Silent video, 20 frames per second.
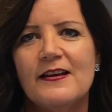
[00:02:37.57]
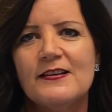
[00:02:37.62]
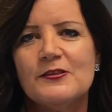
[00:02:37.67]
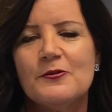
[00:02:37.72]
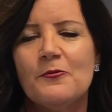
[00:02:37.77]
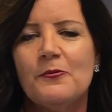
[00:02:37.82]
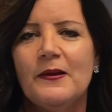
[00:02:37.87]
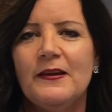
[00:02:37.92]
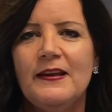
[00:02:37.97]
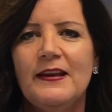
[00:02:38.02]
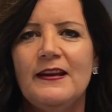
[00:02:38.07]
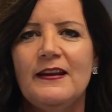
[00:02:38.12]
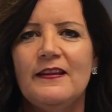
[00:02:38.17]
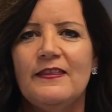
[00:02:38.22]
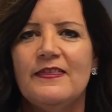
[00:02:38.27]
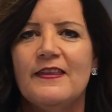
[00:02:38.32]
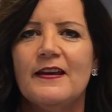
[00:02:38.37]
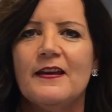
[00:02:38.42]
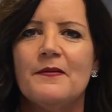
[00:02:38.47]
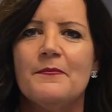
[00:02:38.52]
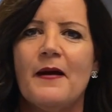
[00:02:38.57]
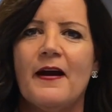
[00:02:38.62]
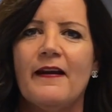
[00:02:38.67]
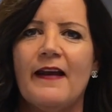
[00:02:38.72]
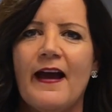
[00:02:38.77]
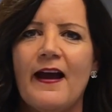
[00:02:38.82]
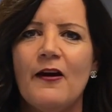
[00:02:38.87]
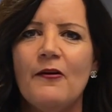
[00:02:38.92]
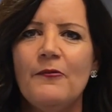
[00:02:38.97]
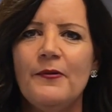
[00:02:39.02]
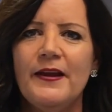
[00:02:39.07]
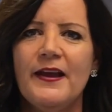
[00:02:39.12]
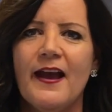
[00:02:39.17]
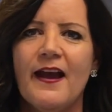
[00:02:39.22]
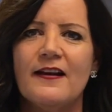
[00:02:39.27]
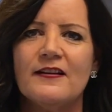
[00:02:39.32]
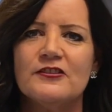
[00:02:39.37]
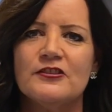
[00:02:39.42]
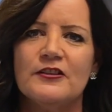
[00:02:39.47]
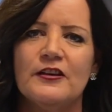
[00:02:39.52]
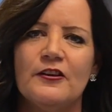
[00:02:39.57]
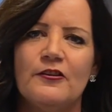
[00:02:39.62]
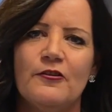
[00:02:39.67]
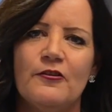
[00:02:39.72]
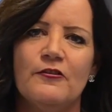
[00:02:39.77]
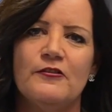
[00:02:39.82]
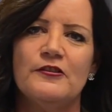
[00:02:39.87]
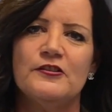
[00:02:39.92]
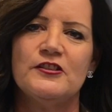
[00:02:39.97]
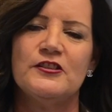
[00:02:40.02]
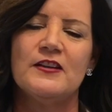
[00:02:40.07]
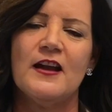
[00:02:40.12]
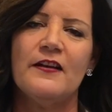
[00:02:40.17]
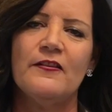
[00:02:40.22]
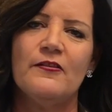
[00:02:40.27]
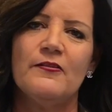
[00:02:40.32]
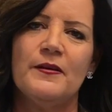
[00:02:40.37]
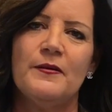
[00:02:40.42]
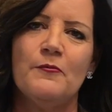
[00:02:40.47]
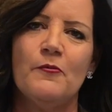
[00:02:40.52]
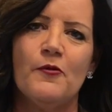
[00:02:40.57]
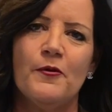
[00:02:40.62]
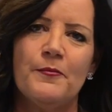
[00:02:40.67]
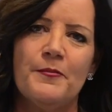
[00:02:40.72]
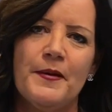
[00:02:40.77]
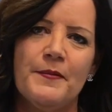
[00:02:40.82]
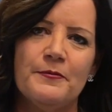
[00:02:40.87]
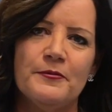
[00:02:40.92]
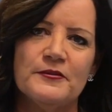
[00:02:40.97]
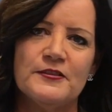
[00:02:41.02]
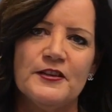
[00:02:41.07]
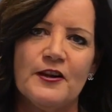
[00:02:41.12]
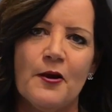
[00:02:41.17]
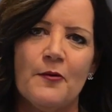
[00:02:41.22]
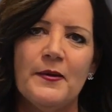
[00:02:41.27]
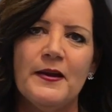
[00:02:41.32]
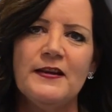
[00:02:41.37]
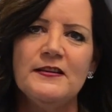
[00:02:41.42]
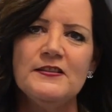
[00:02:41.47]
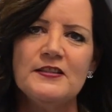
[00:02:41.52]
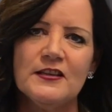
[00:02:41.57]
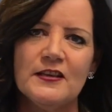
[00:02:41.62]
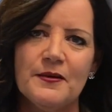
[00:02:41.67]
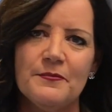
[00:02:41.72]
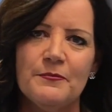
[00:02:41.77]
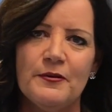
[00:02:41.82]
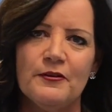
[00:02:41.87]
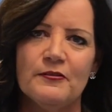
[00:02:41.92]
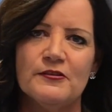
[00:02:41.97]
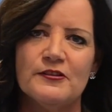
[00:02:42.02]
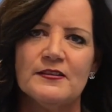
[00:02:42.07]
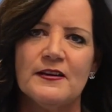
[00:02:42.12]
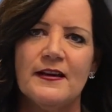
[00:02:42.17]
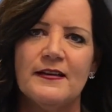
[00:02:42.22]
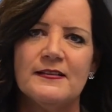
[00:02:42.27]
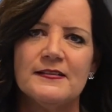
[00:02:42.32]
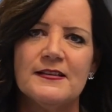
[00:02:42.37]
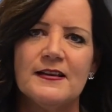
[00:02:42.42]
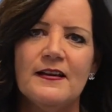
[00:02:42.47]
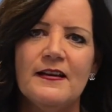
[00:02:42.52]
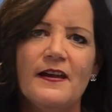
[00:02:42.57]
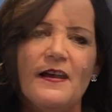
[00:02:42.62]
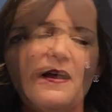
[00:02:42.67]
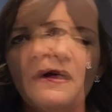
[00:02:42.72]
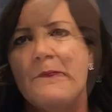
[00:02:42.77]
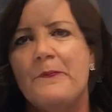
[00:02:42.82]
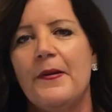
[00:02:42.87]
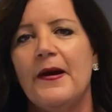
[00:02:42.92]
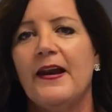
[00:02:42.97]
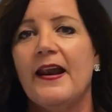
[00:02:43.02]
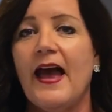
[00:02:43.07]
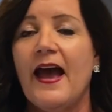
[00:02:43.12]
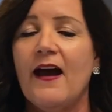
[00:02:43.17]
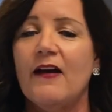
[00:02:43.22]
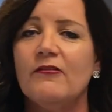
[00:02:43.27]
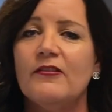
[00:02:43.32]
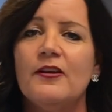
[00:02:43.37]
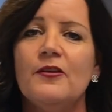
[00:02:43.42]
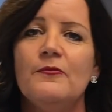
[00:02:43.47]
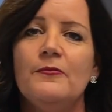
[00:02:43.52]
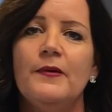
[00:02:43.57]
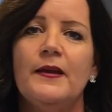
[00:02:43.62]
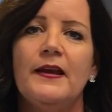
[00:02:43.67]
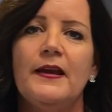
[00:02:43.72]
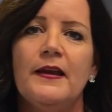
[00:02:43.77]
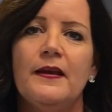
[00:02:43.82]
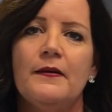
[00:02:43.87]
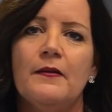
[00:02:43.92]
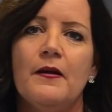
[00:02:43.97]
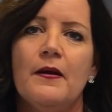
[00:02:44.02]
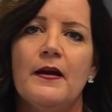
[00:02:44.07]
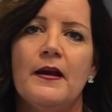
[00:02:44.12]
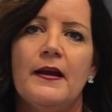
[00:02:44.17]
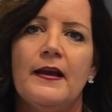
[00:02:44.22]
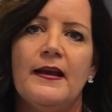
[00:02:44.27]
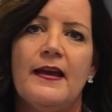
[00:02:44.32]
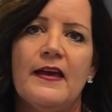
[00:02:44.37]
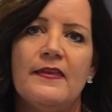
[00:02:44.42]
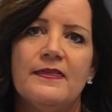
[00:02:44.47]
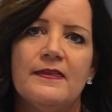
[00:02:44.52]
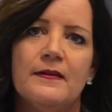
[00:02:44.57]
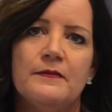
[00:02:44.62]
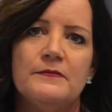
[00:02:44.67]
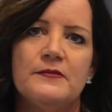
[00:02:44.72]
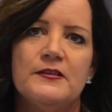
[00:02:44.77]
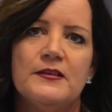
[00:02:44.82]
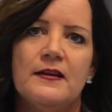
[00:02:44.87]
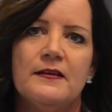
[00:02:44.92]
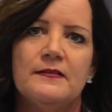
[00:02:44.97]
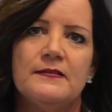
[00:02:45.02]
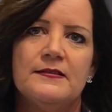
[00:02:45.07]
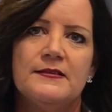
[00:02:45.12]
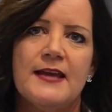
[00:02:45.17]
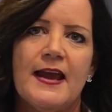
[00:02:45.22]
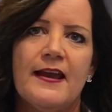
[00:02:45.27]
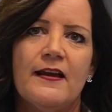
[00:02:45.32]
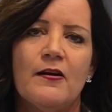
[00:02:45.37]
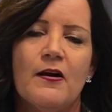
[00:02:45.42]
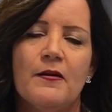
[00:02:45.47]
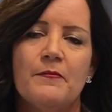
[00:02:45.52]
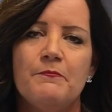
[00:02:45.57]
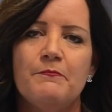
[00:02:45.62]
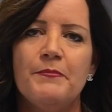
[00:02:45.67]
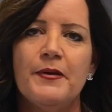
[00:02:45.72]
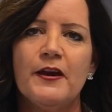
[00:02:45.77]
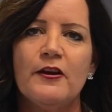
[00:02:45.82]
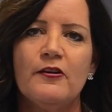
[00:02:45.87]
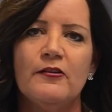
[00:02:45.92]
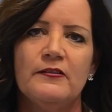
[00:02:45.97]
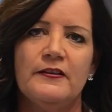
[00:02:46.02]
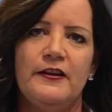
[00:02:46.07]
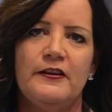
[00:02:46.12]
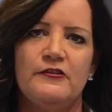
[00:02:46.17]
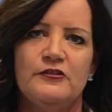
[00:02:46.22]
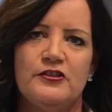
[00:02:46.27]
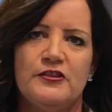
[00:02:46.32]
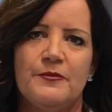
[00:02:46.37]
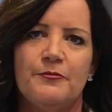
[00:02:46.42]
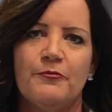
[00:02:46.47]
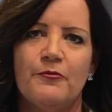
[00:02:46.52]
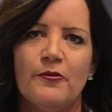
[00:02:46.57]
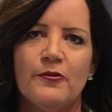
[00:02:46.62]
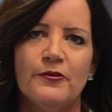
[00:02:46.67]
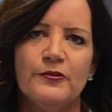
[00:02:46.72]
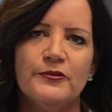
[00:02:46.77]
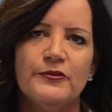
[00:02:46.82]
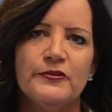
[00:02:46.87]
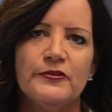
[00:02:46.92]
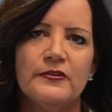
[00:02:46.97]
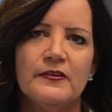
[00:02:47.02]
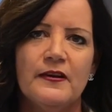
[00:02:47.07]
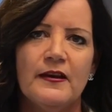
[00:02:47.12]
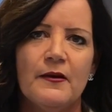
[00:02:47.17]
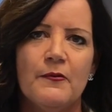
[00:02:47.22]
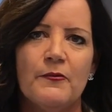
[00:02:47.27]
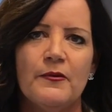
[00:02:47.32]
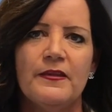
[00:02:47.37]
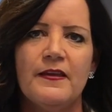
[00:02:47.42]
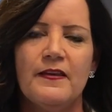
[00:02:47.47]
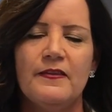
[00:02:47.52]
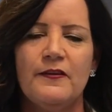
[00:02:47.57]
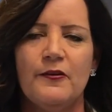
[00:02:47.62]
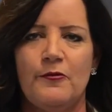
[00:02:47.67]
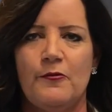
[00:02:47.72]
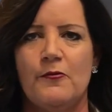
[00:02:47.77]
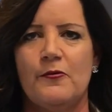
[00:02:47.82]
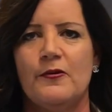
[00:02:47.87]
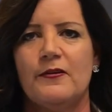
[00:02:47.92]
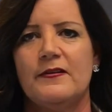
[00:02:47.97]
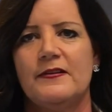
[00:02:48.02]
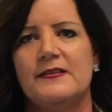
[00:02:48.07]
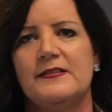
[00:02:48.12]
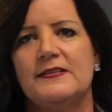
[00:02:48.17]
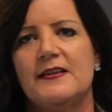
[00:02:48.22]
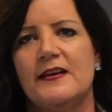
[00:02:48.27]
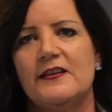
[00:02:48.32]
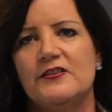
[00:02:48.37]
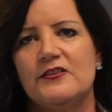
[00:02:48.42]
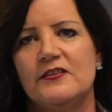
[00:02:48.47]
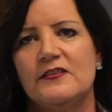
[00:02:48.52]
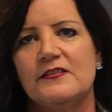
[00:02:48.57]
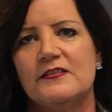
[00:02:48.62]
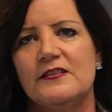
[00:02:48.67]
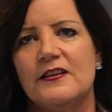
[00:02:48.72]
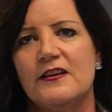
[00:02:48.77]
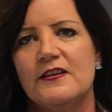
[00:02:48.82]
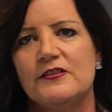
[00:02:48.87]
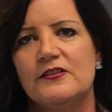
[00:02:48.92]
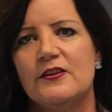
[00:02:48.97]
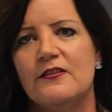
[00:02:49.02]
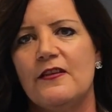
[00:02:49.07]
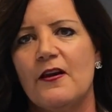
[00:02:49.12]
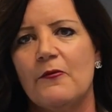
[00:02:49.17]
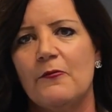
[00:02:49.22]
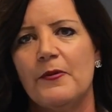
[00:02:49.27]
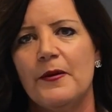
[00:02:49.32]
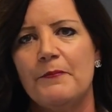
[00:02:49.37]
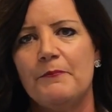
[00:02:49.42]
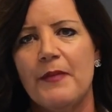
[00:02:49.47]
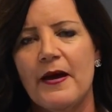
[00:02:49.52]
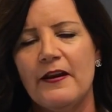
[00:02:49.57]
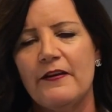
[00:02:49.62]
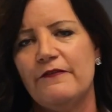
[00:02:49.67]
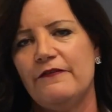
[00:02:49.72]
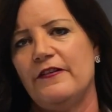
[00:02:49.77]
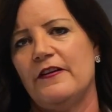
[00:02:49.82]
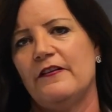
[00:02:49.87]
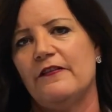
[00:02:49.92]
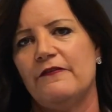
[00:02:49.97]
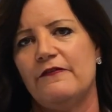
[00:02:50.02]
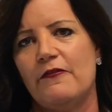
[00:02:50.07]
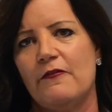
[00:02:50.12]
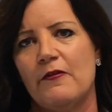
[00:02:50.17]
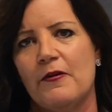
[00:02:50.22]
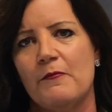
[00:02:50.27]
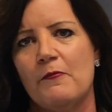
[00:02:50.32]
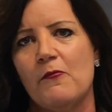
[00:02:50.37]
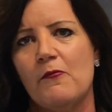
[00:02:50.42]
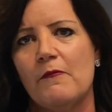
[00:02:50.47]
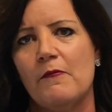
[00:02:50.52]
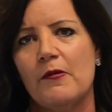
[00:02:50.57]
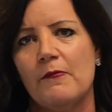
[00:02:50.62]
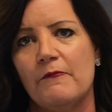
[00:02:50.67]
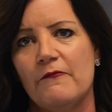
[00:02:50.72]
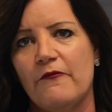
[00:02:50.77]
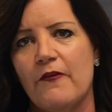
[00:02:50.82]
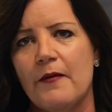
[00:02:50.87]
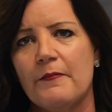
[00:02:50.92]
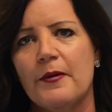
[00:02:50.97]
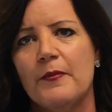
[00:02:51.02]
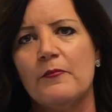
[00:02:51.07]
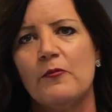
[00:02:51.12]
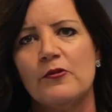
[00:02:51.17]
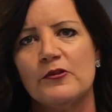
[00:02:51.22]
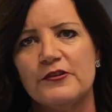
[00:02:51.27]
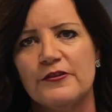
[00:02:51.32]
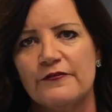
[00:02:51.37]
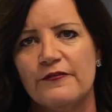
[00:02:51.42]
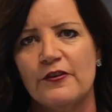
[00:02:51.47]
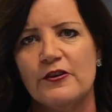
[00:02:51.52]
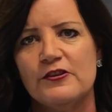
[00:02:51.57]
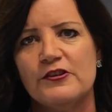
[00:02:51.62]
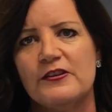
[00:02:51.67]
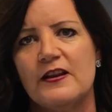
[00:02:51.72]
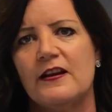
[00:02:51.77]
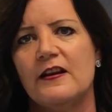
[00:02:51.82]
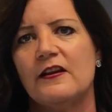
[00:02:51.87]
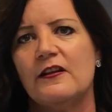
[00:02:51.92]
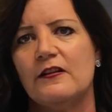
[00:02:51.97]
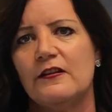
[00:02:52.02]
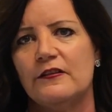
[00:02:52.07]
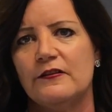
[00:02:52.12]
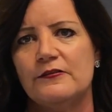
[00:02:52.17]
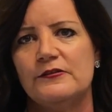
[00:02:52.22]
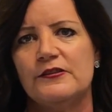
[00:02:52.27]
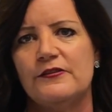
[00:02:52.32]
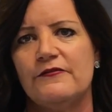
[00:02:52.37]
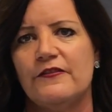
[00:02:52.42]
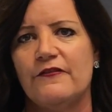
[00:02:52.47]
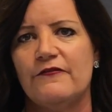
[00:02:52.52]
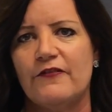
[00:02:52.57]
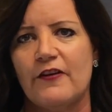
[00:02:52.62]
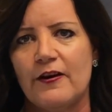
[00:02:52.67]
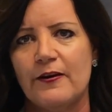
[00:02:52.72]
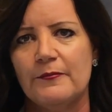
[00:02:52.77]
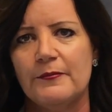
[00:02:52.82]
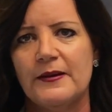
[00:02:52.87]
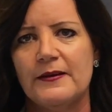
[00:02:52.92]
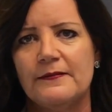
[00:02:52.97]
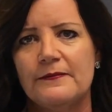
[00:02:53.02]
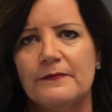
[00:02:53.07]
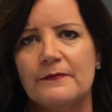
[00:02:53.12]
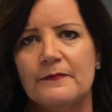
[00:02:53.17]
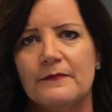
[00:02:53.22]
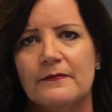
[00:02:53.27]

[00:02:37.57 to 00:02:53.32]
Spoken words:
So we need to think about how we actually encourage not only more people to go into computer science, but how can we get them to take on bigger leadership roles within their organizations so that we benefit from a more diverse and inclusive environment.